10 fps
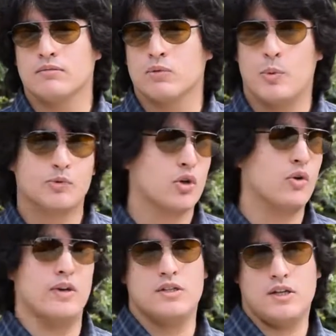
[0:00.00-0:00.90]

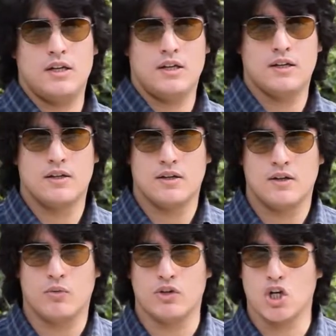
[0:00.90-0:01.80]
cryptocurrency,
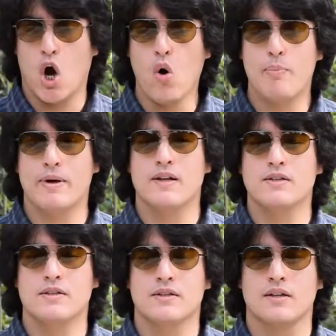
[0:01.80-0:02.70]
which
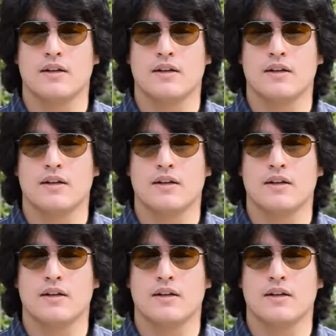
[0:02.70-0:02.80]
opens